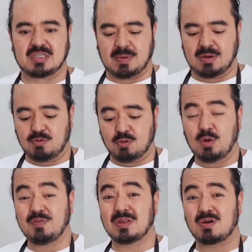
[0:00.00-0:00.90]
simmer,
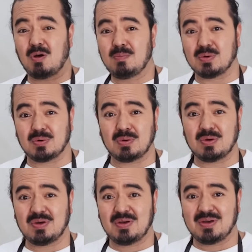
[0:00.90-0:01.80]
removing the kombu
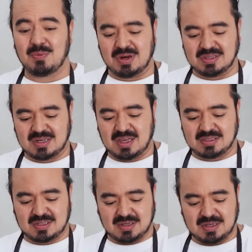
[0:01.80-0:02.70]
when it starts
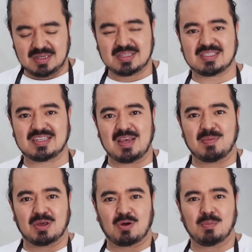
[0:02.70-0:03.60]
to steam
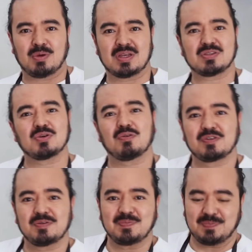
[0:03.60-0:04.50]
and the kombu gets soft.